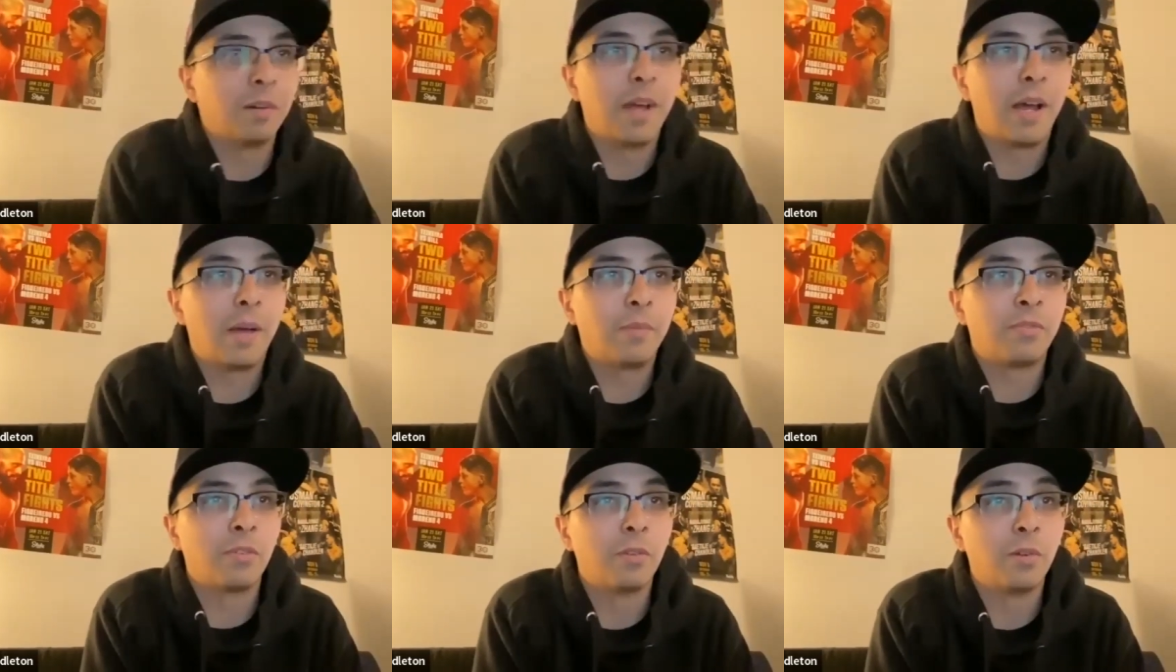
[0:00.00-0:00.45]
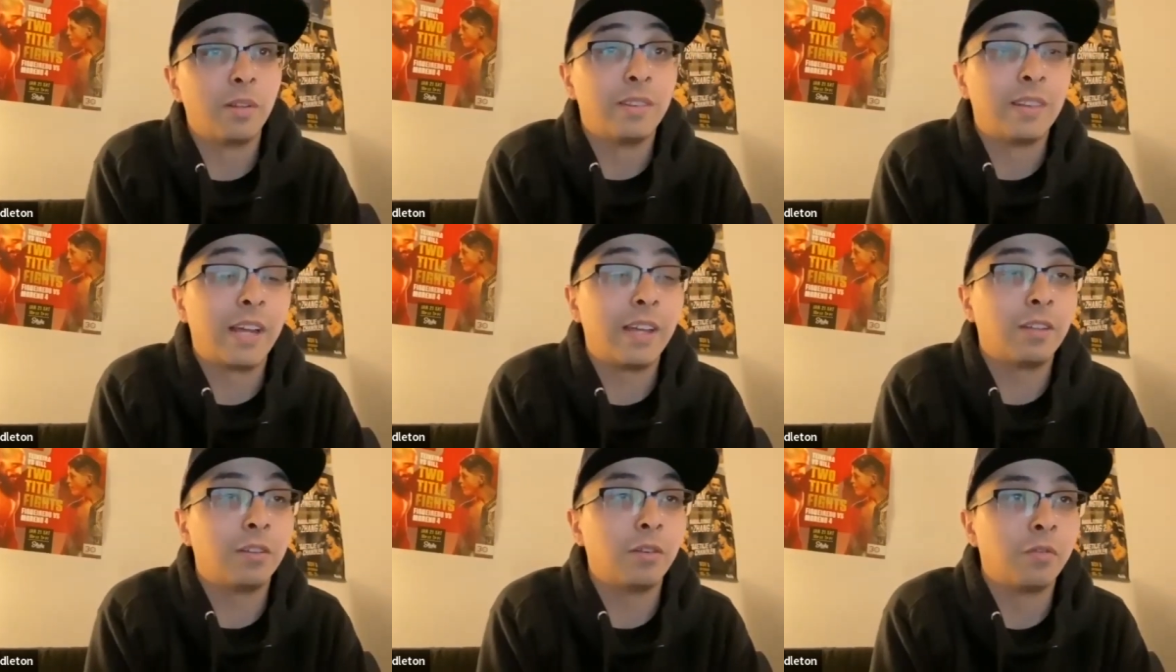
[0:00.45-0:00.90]
Absolutely.
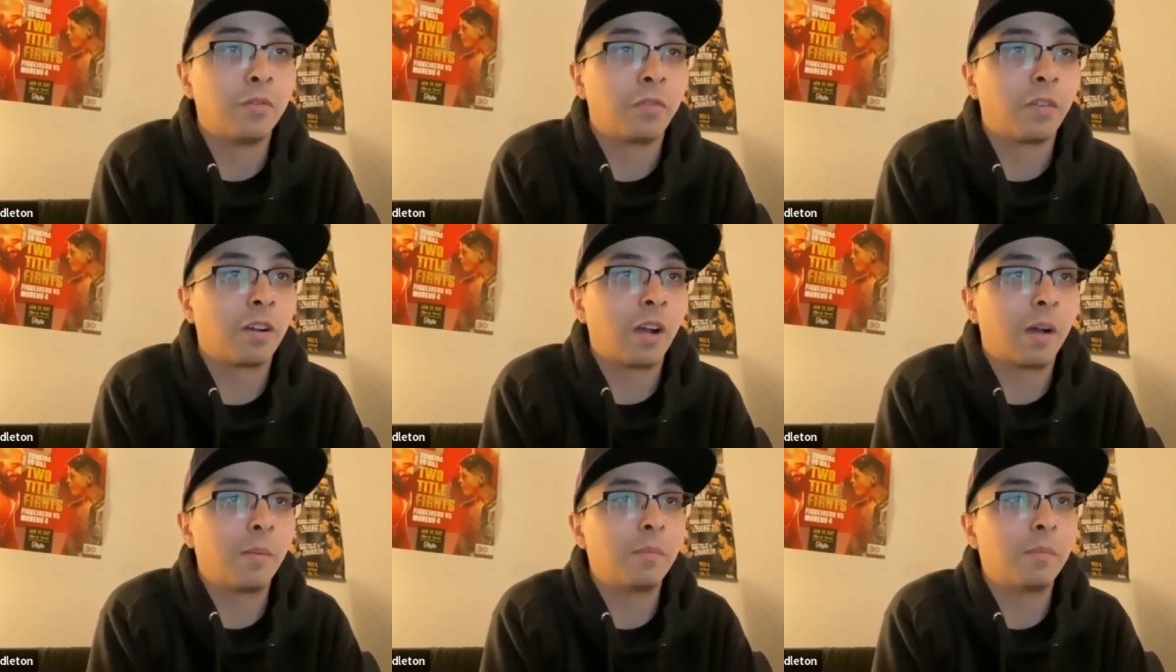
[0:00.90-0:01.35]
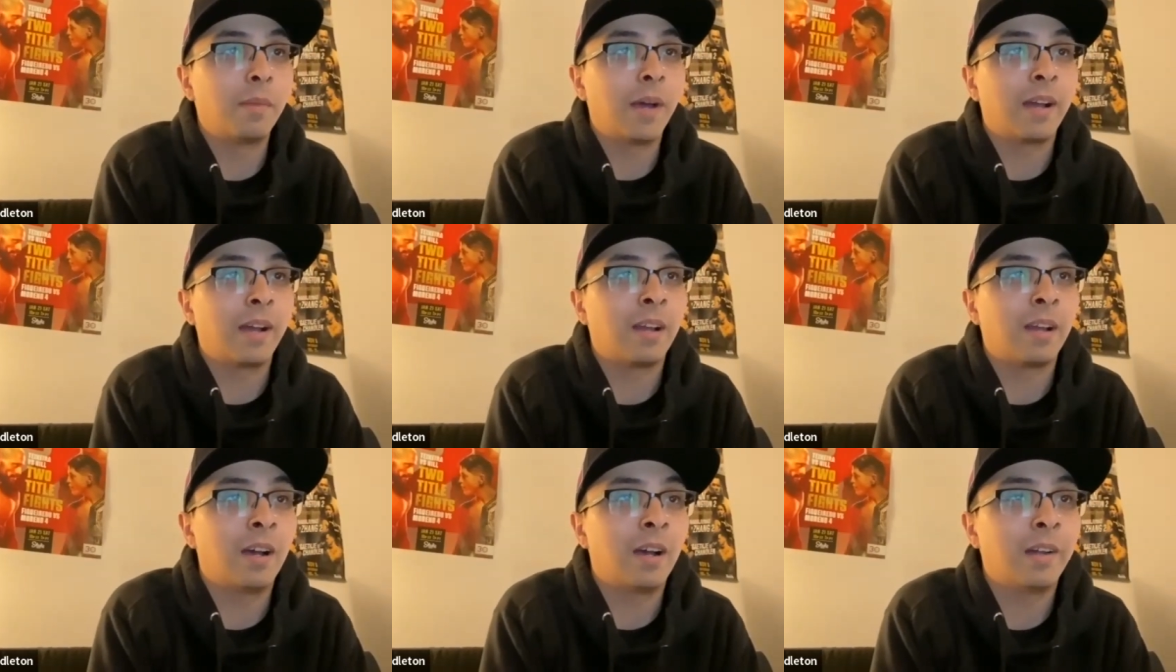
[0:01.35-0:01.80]
Thank you for coming
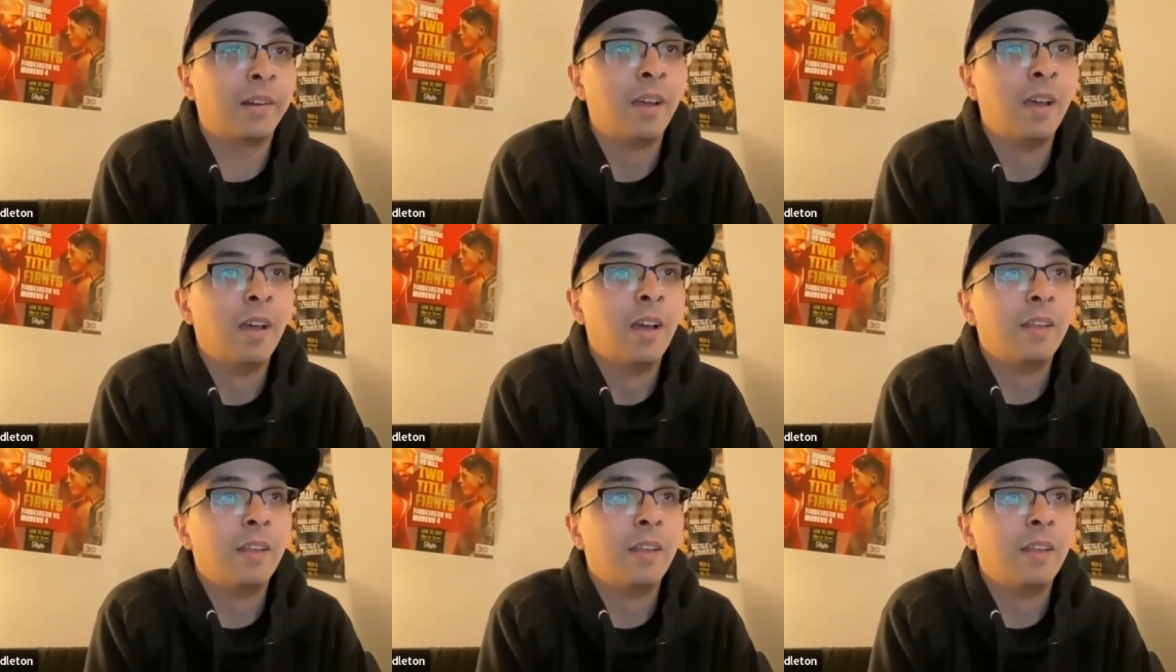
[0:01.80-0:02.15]
back on.